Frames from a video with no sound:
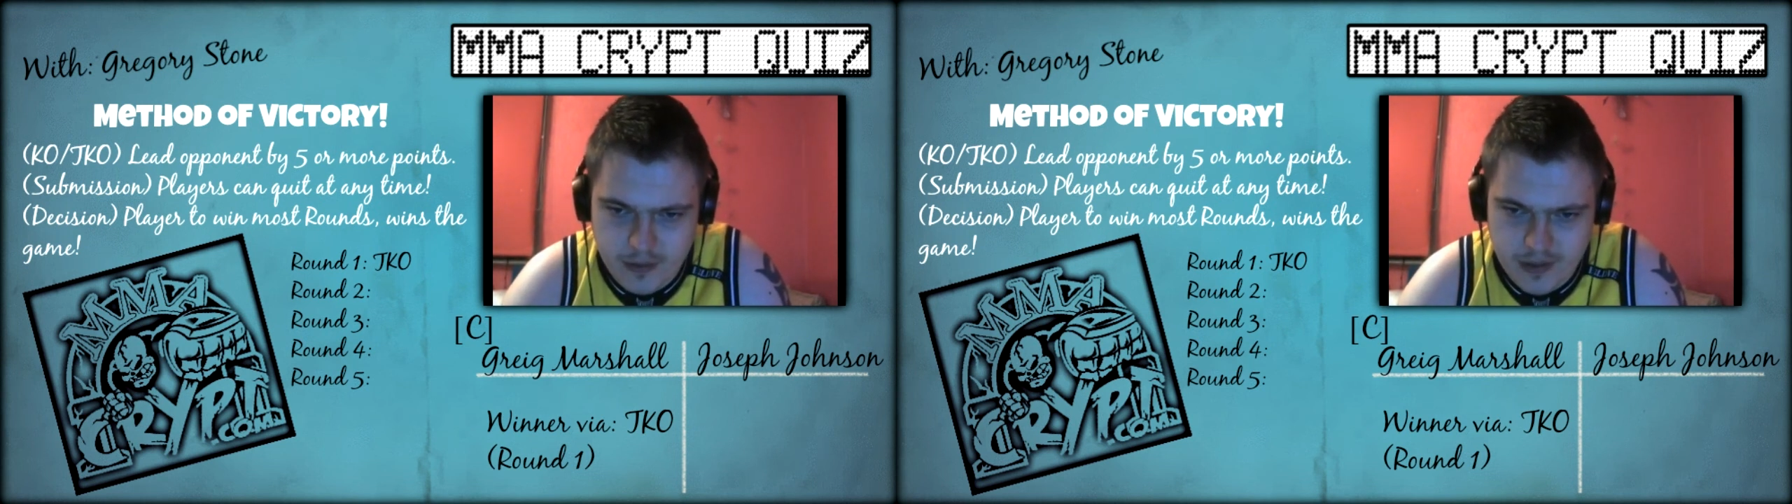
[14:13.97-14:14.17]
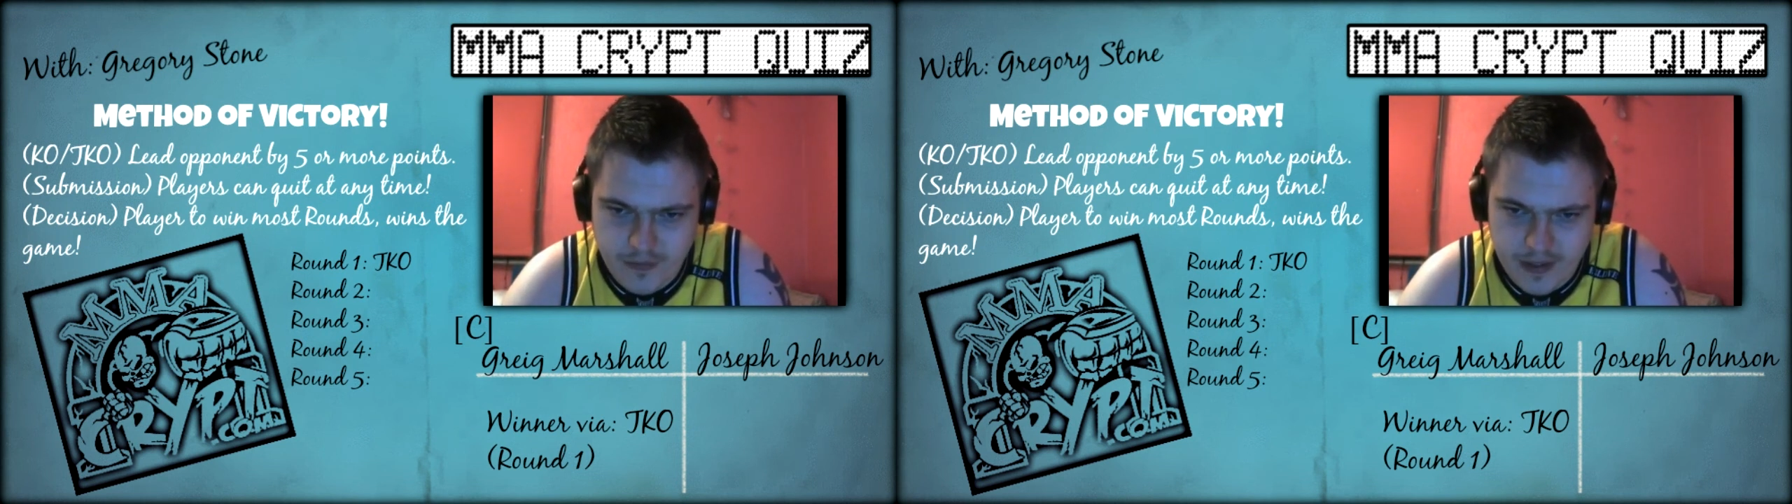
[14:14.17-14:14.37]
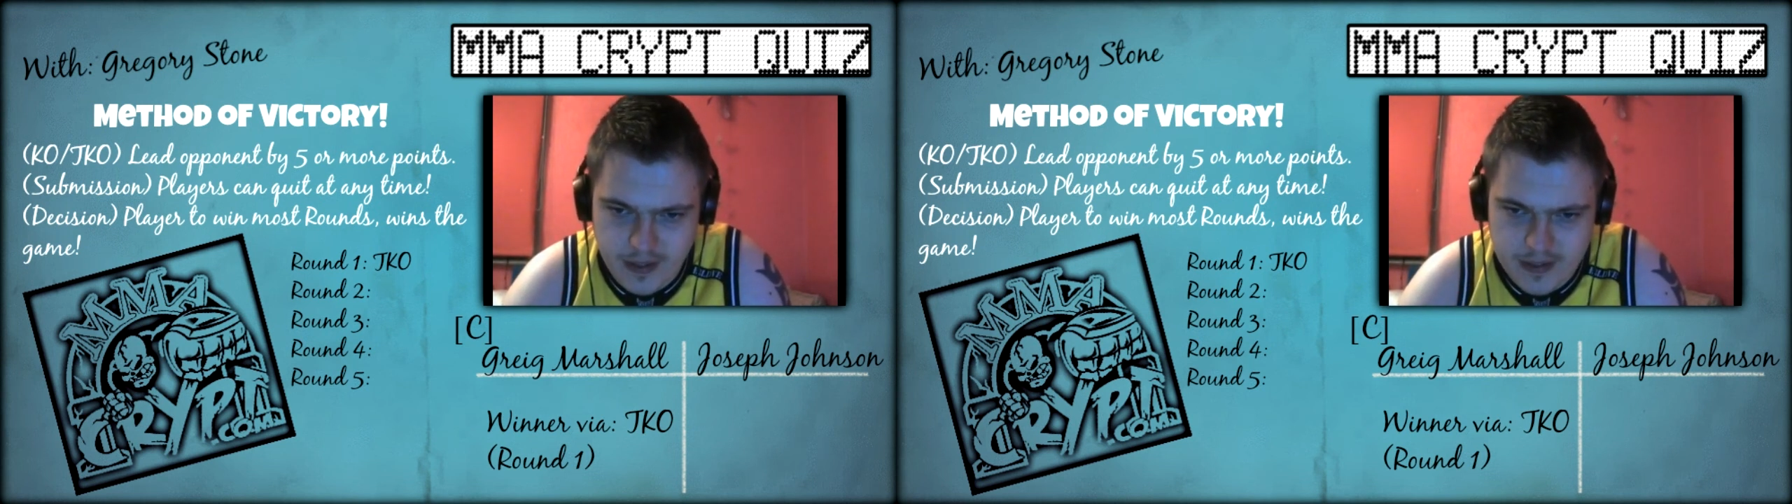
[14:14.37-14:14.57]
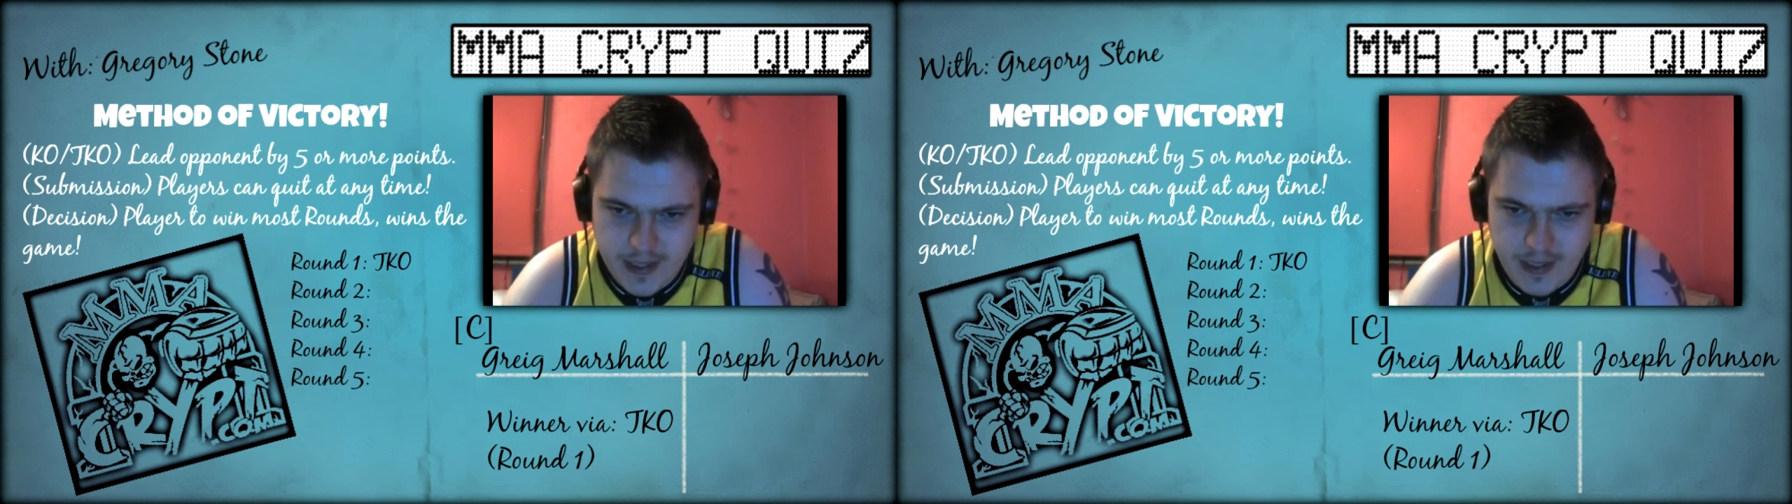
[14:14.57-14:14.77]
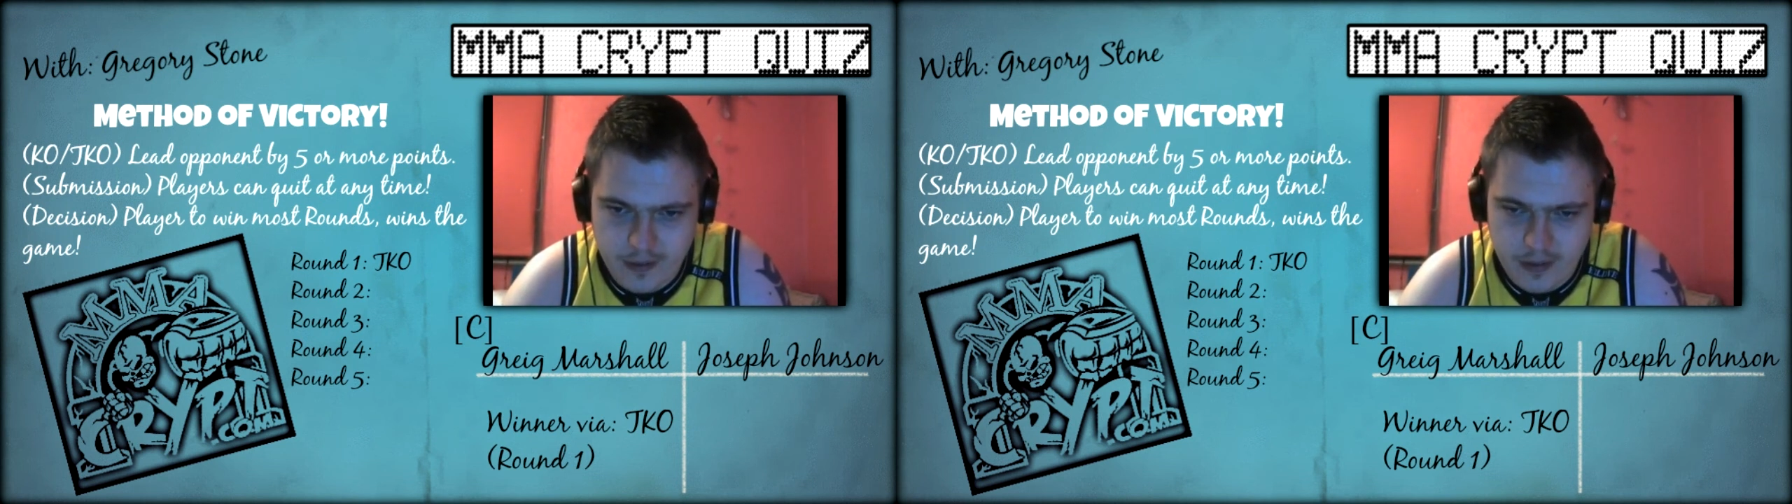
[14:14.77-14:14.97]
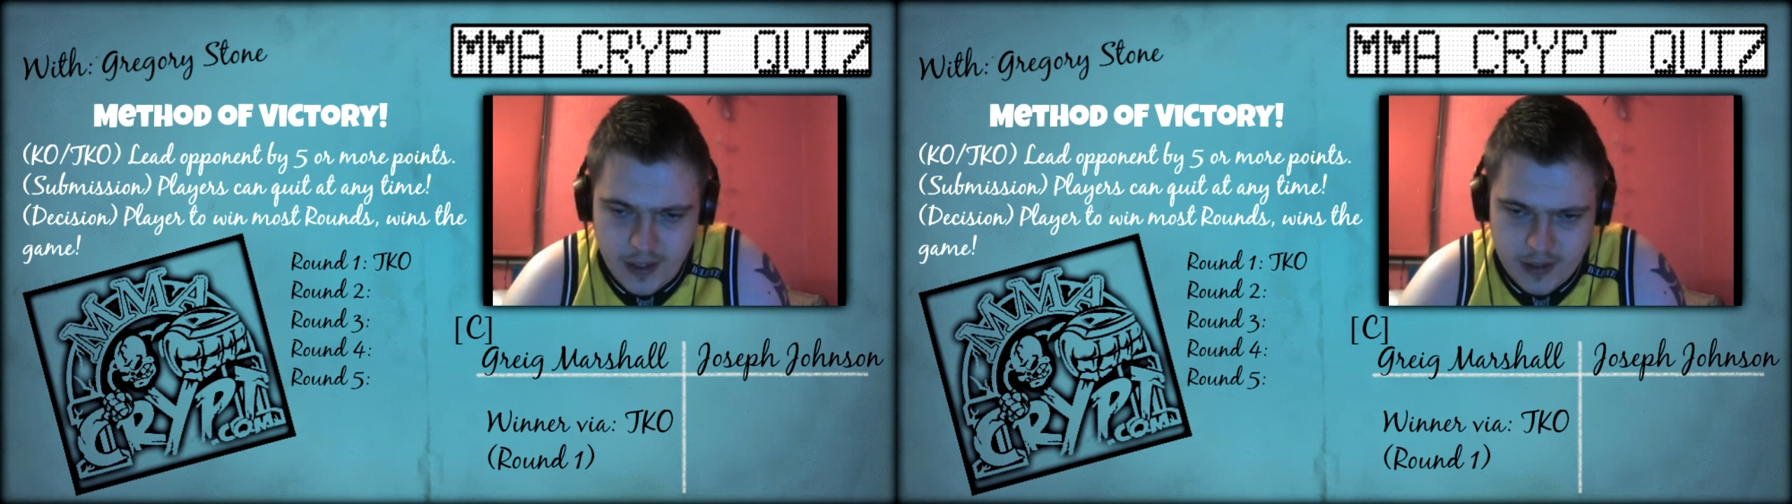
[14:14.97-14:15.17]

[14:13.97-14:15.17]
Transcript: She was defending the title.